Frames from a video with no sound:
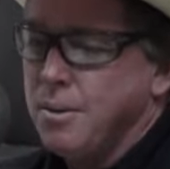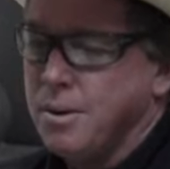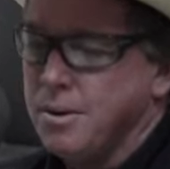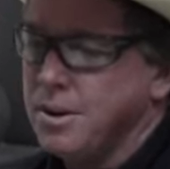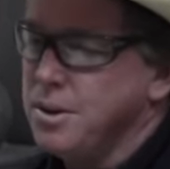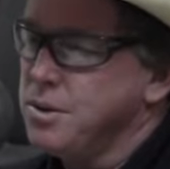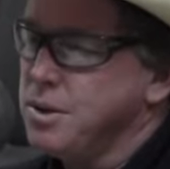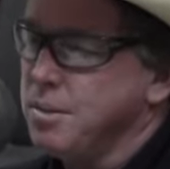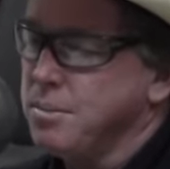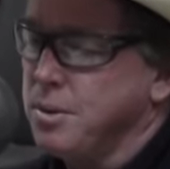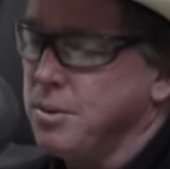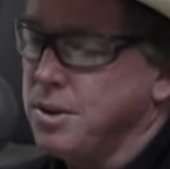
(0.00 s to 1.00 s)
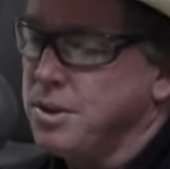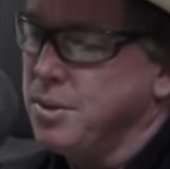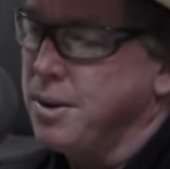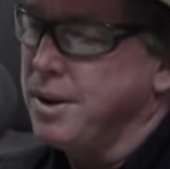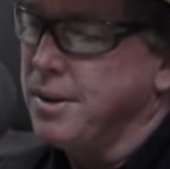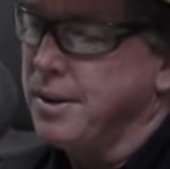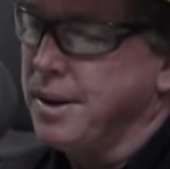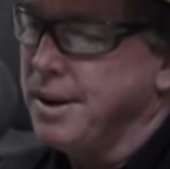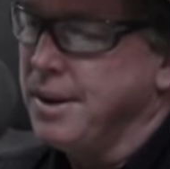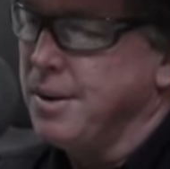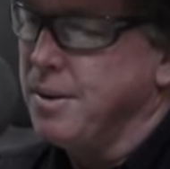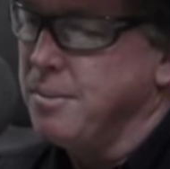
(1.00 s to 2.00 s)
we're going to do something with Twitter
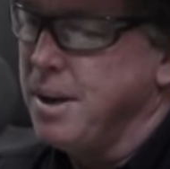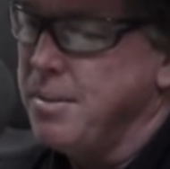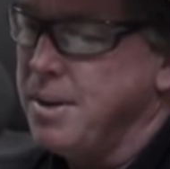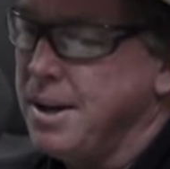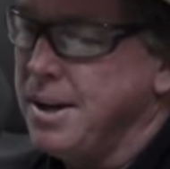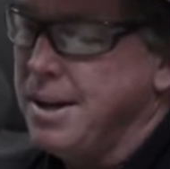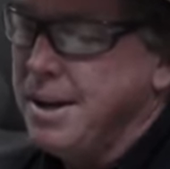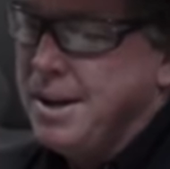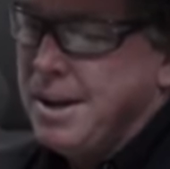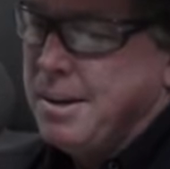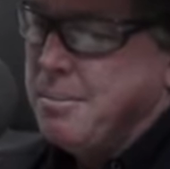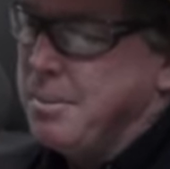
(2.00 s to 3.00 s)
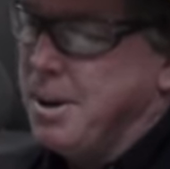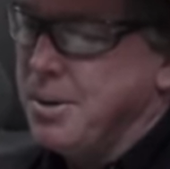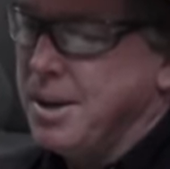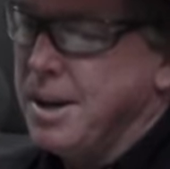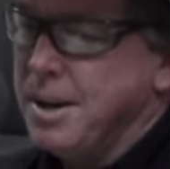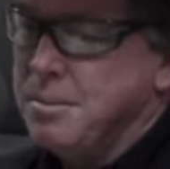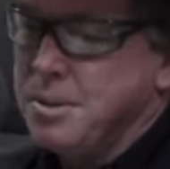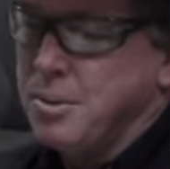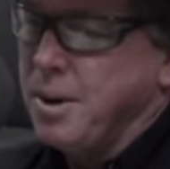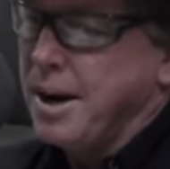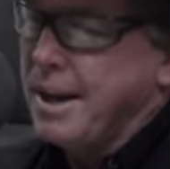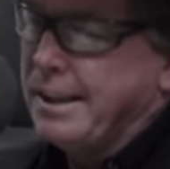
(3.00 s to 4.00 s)
and uh, maybe build it up to
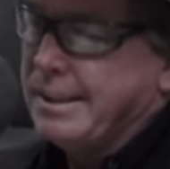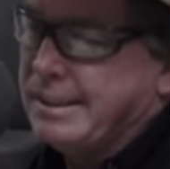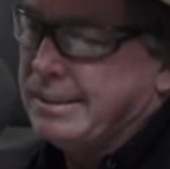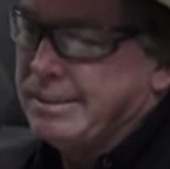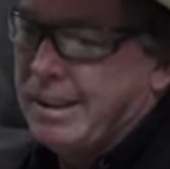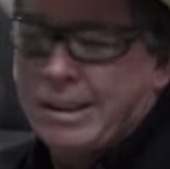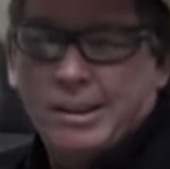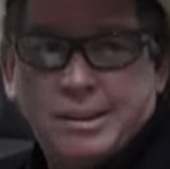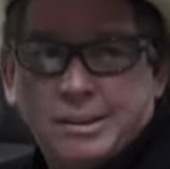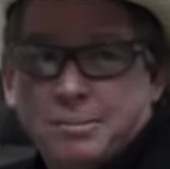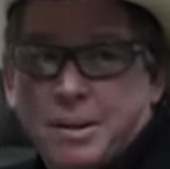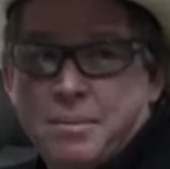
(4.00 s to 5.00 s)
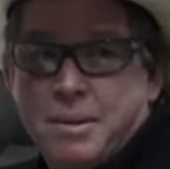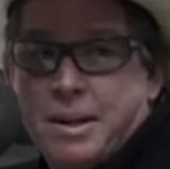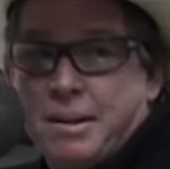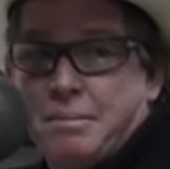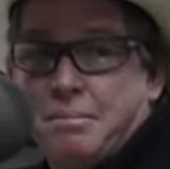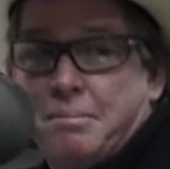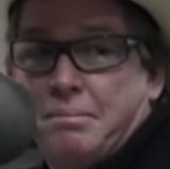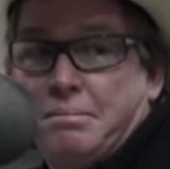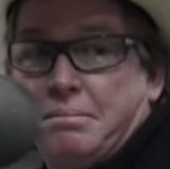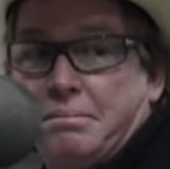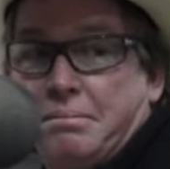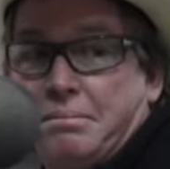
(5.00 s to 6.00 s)
like uh, maybe
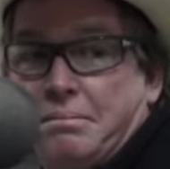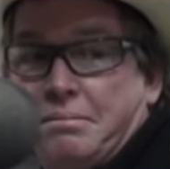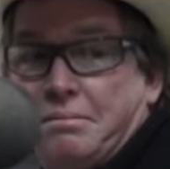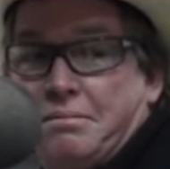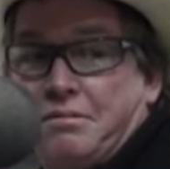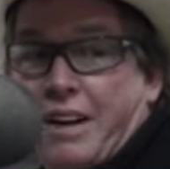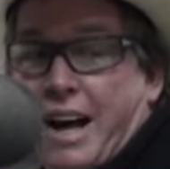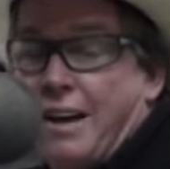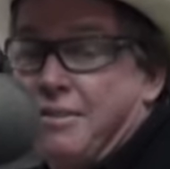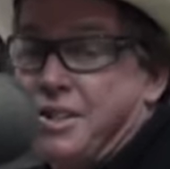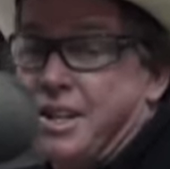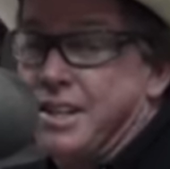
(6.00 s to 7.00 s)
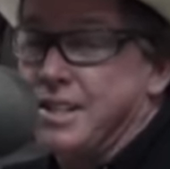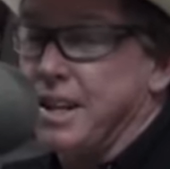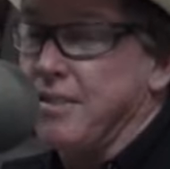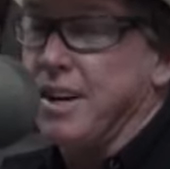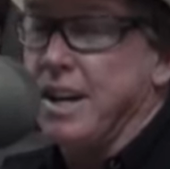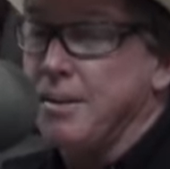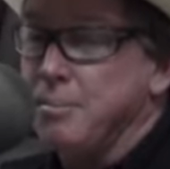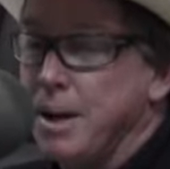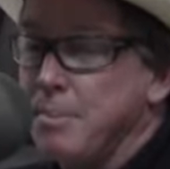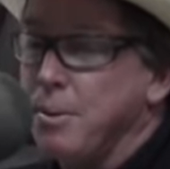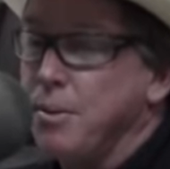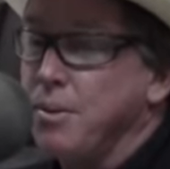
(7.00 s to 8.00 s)
five, six, seven, eight
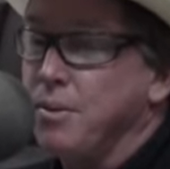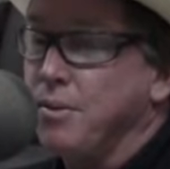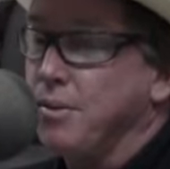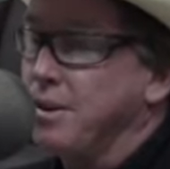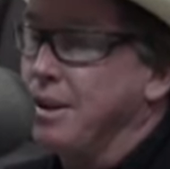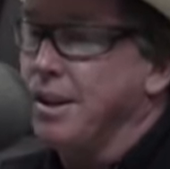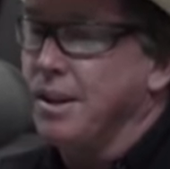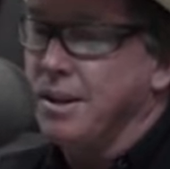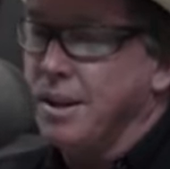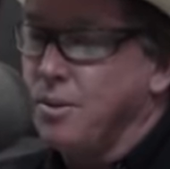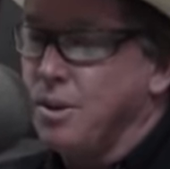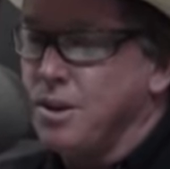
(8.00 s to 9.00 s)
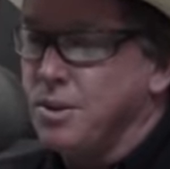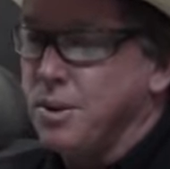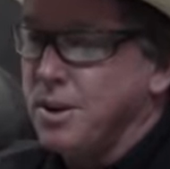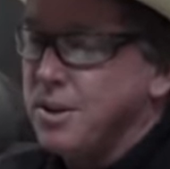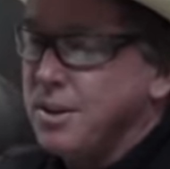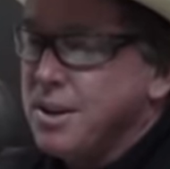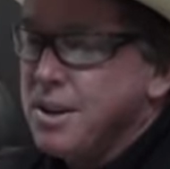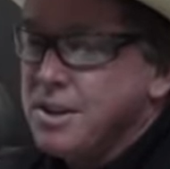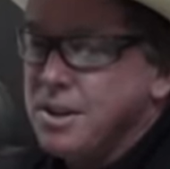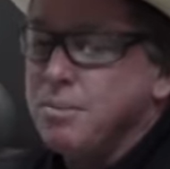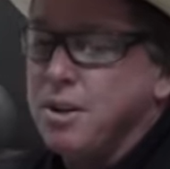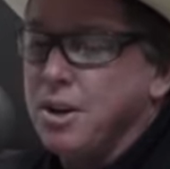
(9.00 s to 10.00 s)
people on the Twitter,
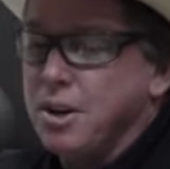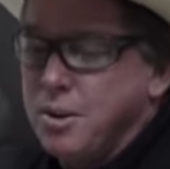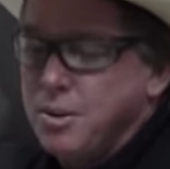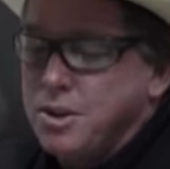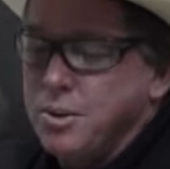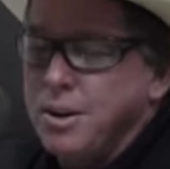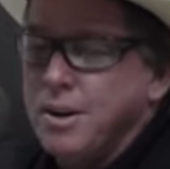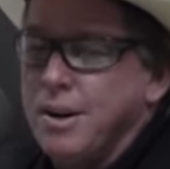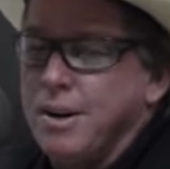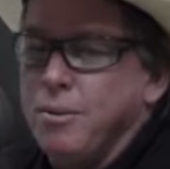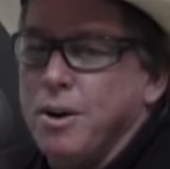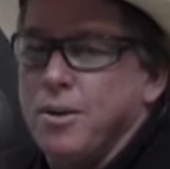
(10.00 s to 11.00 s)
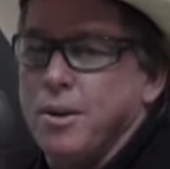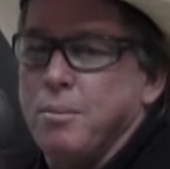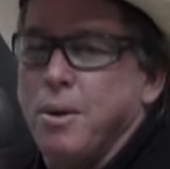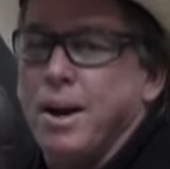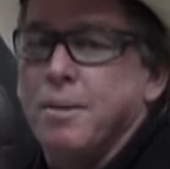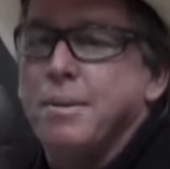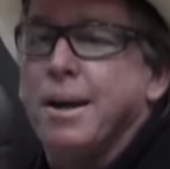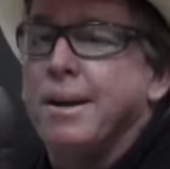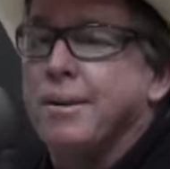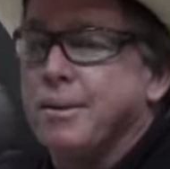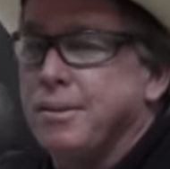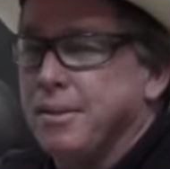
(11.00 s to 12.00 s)
something to do with Twitter, and we're going to bring them
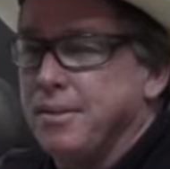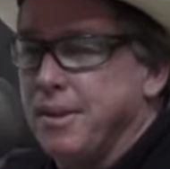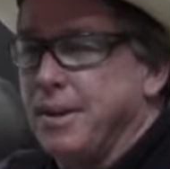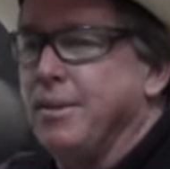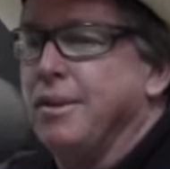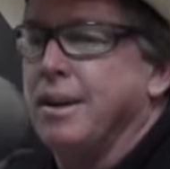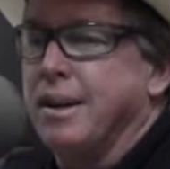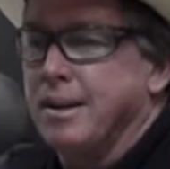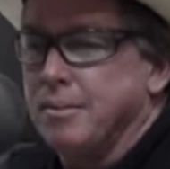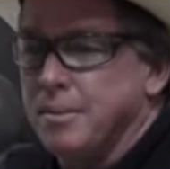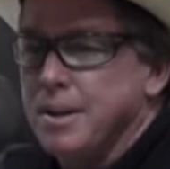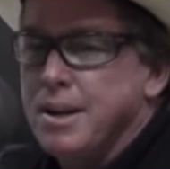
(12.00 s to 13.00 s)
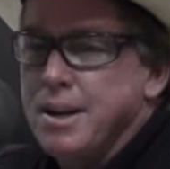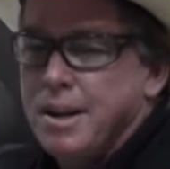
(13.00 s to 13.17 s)
down on the field and let them,